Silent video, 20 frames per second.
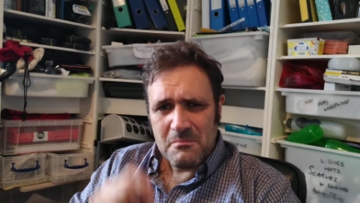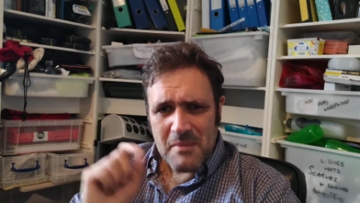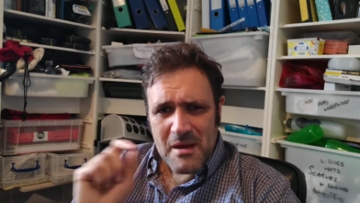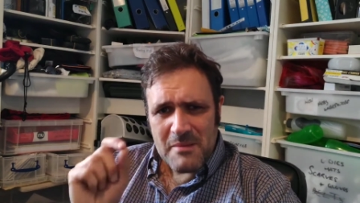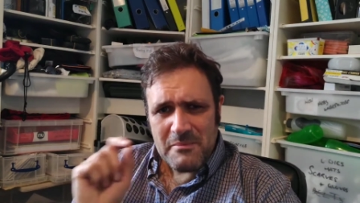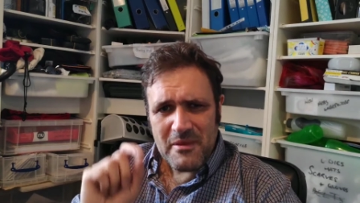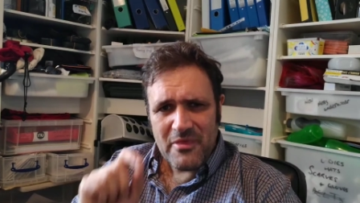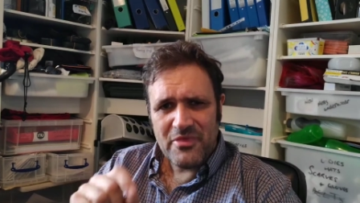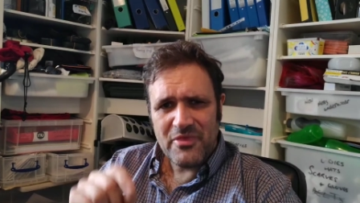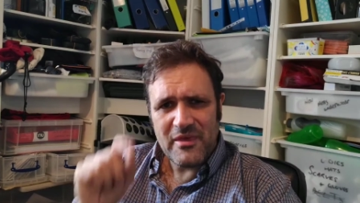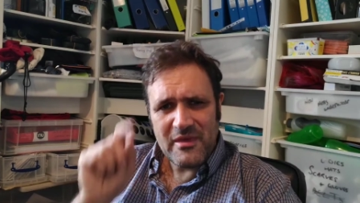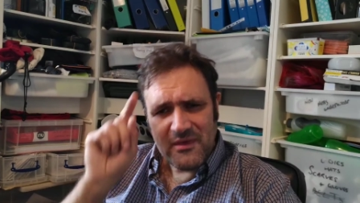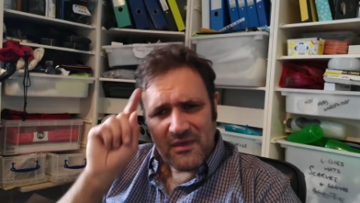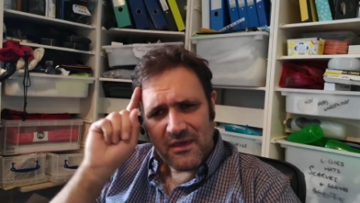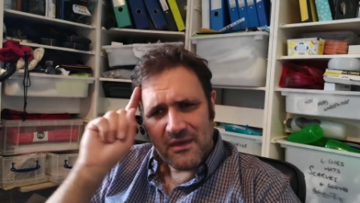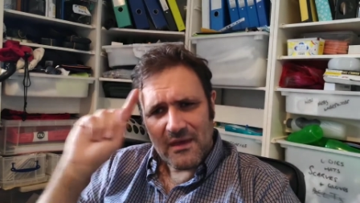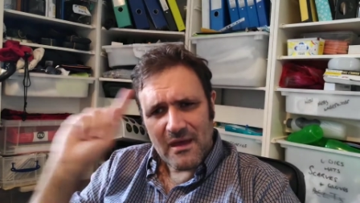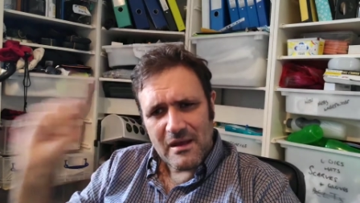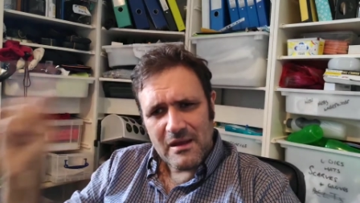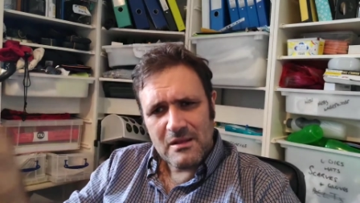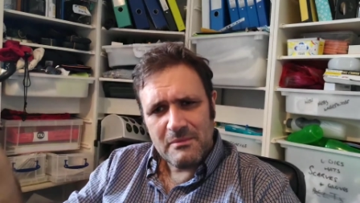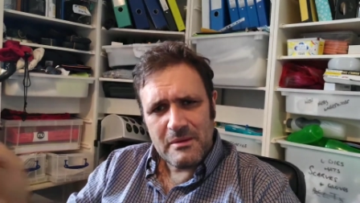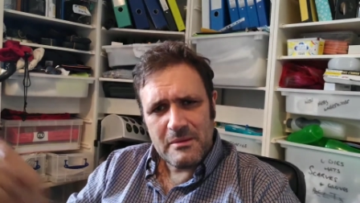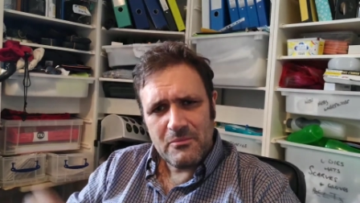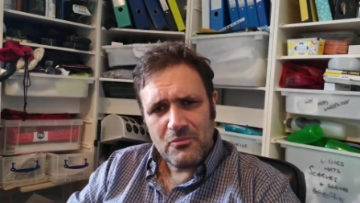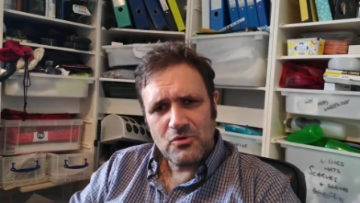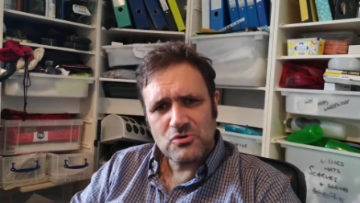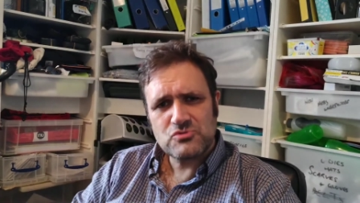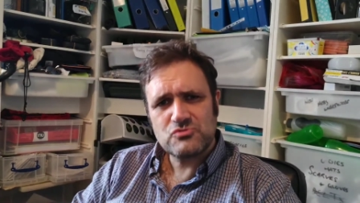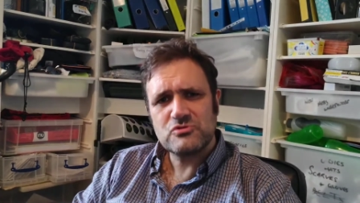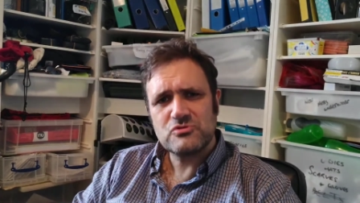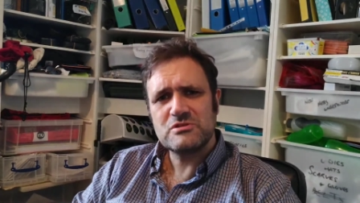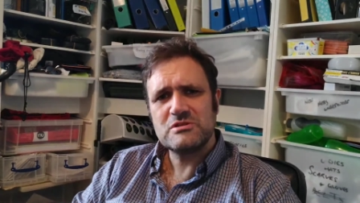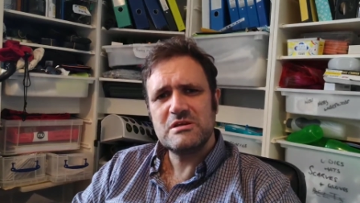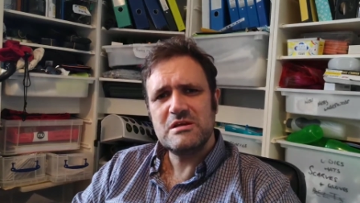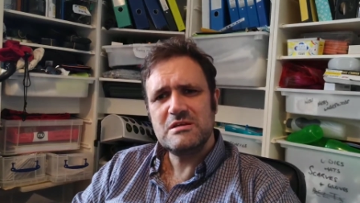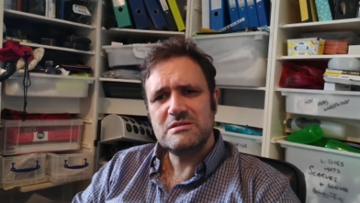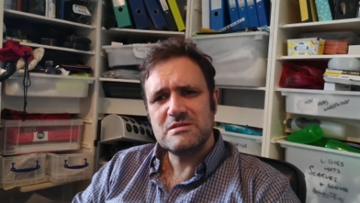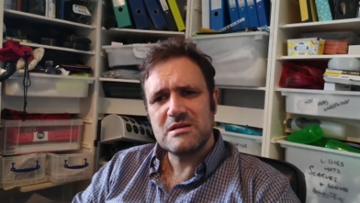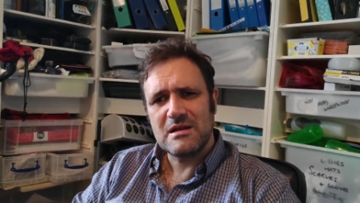maybe thinking a little bit more
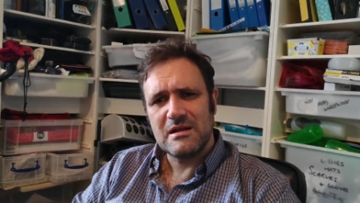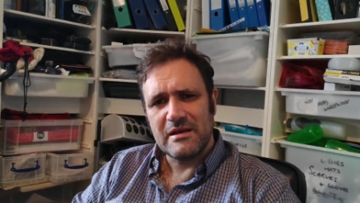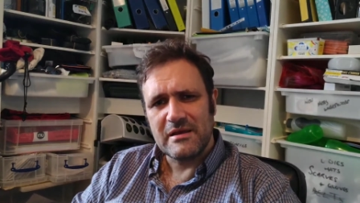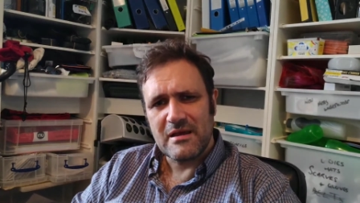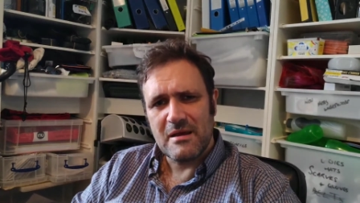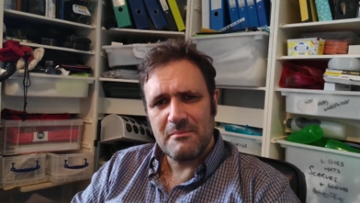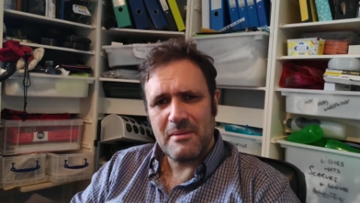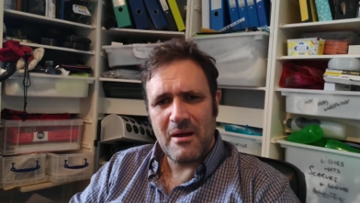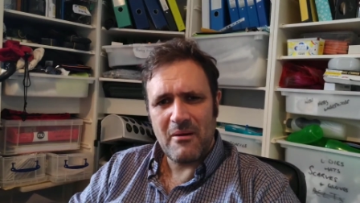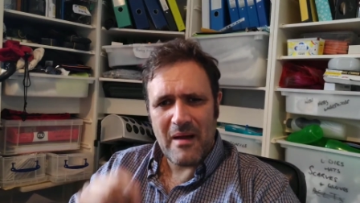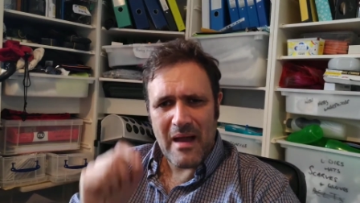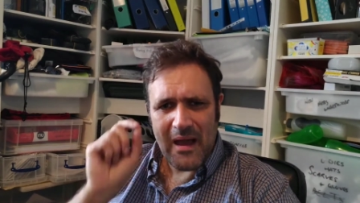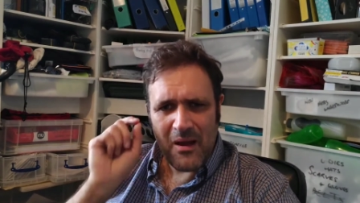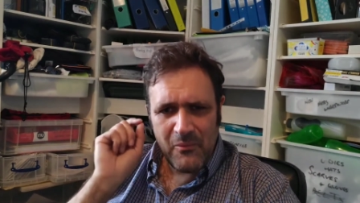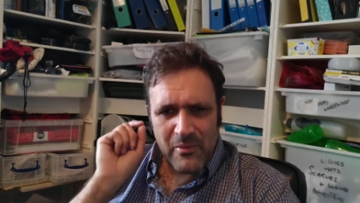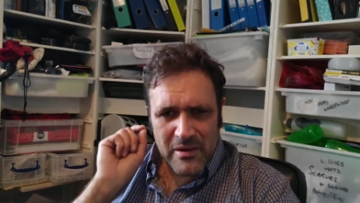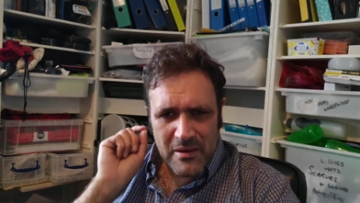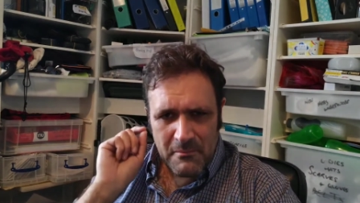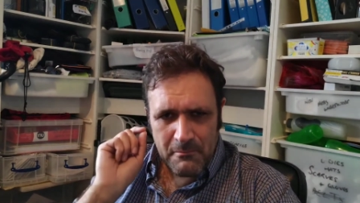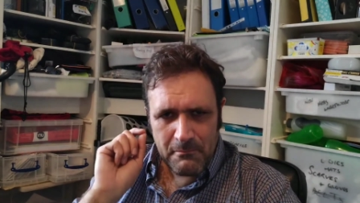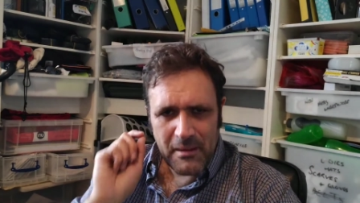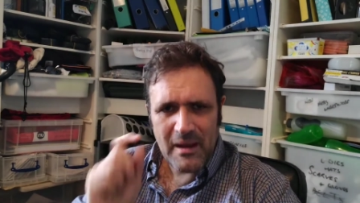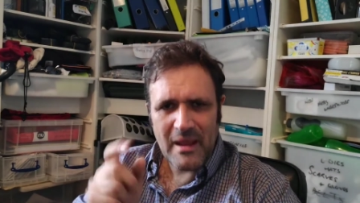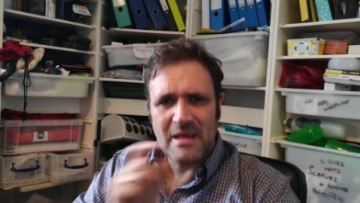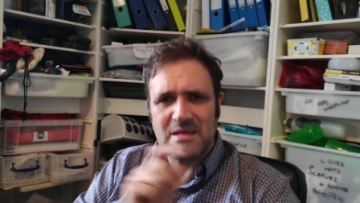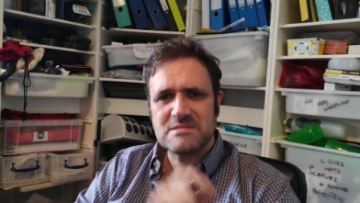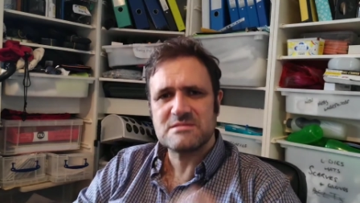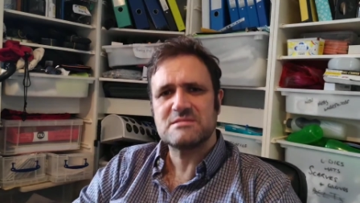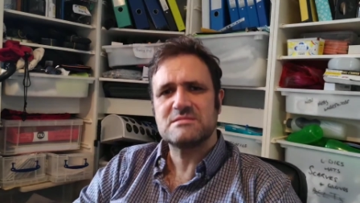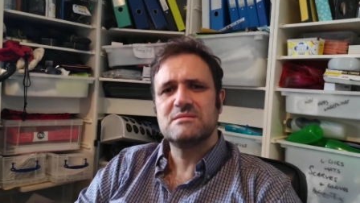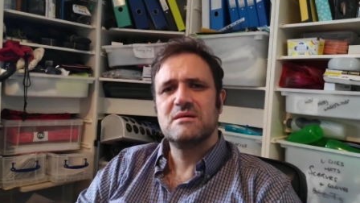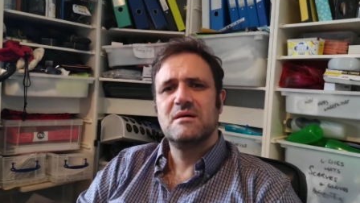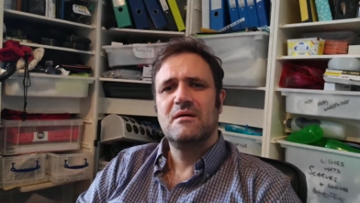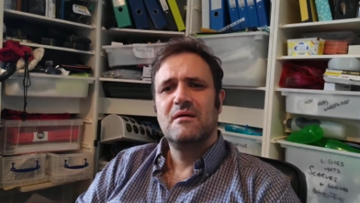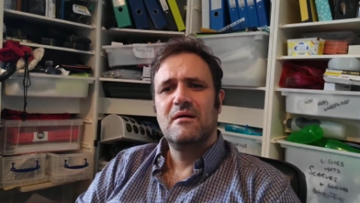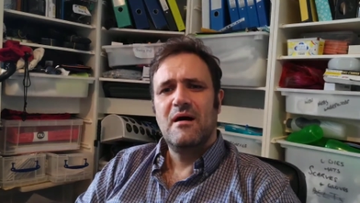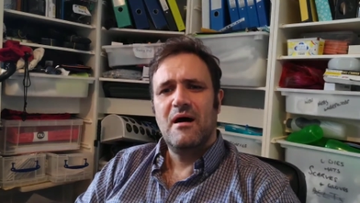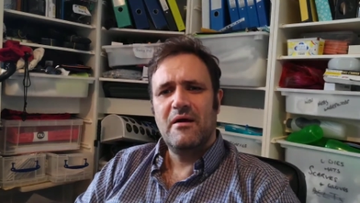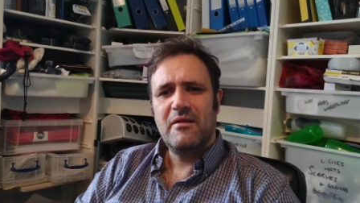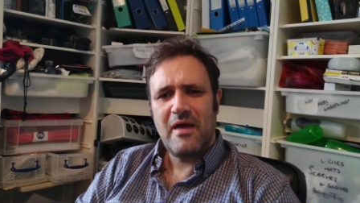strategically about how we can bless
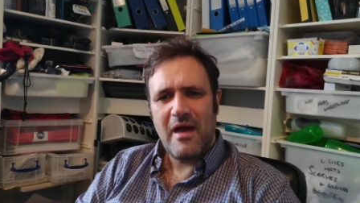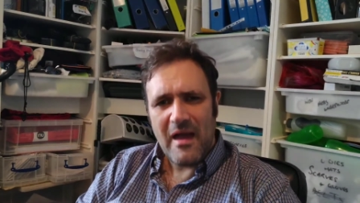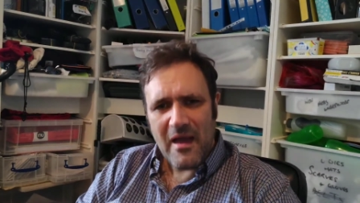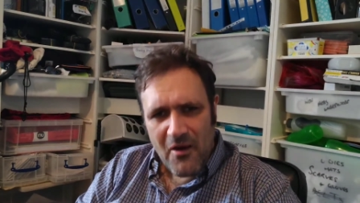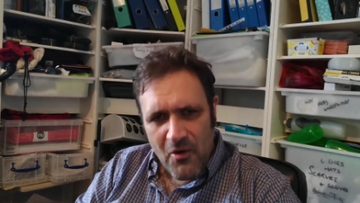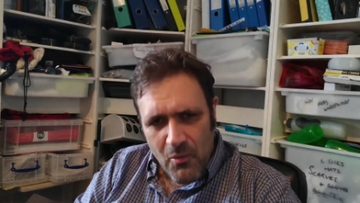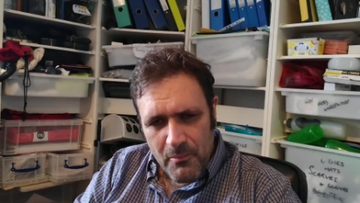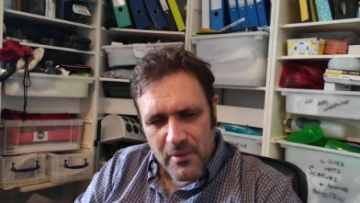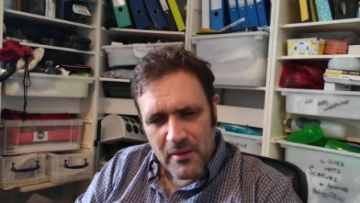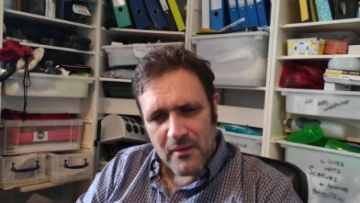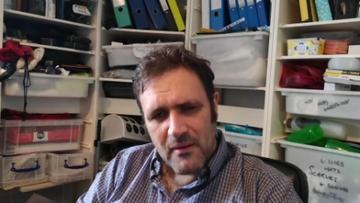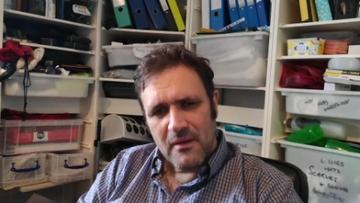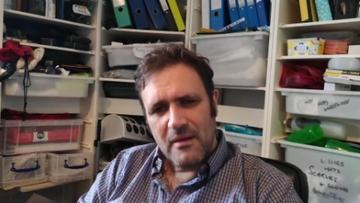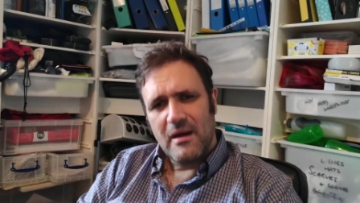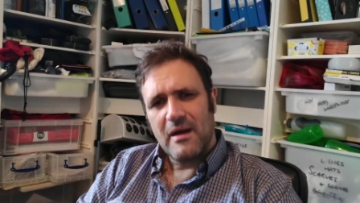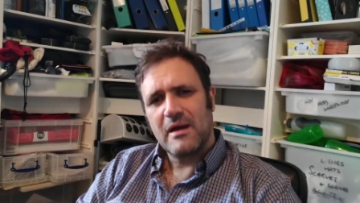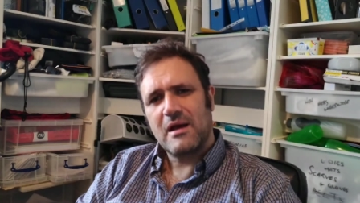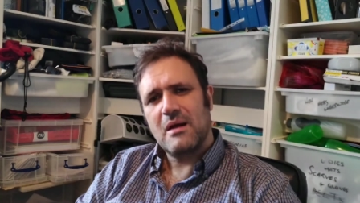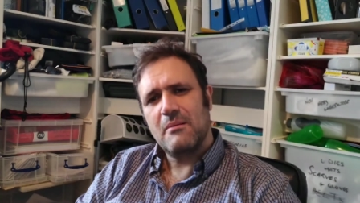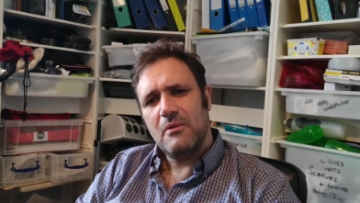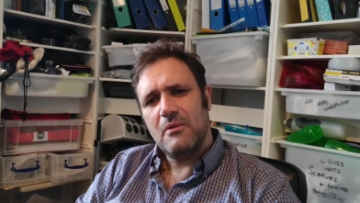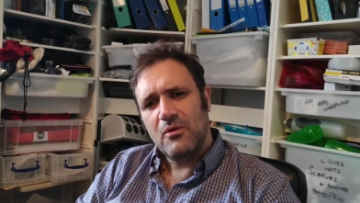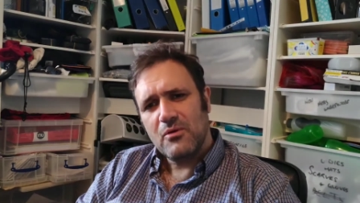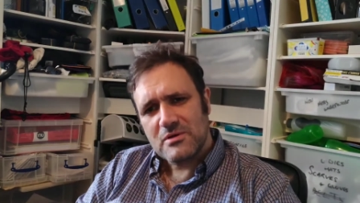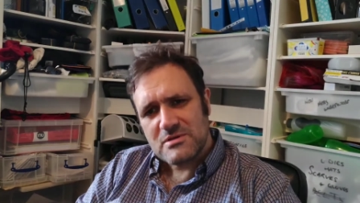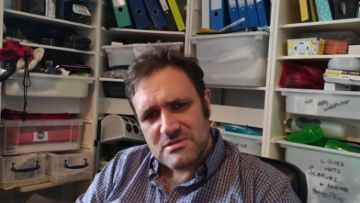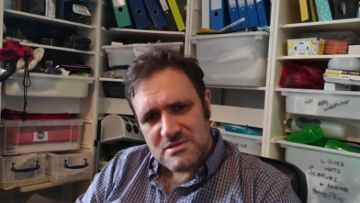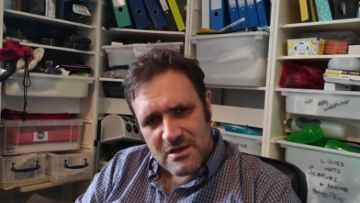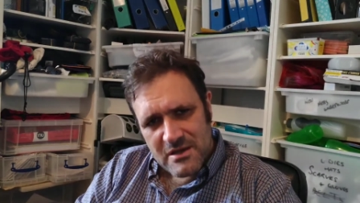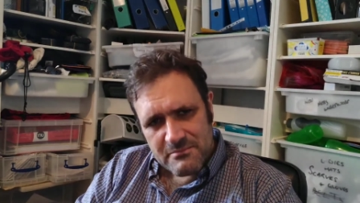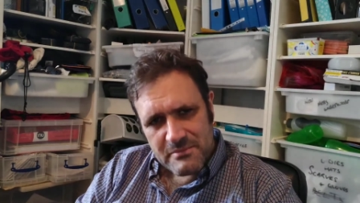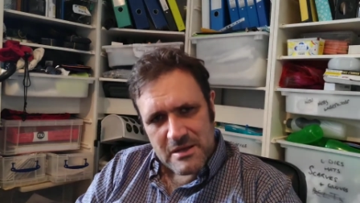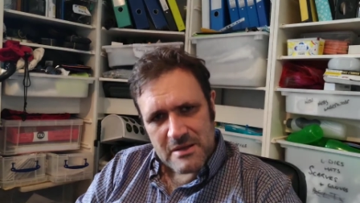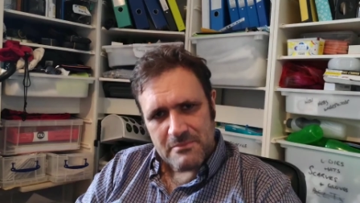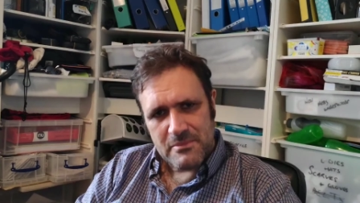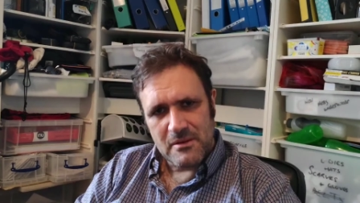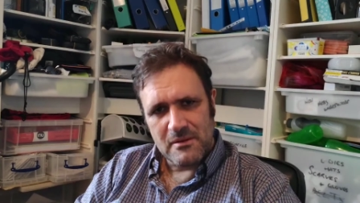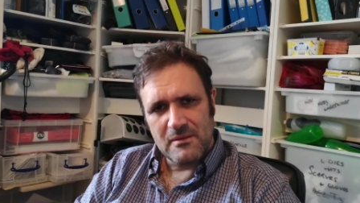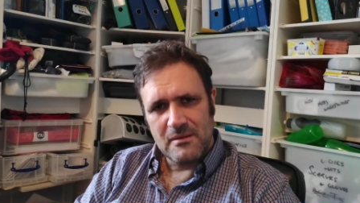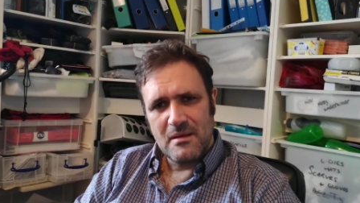and help and come alongside
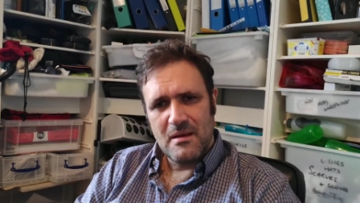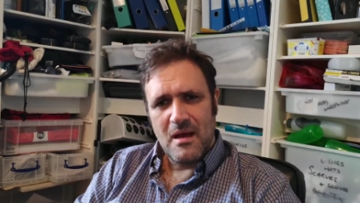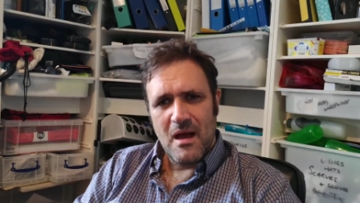people,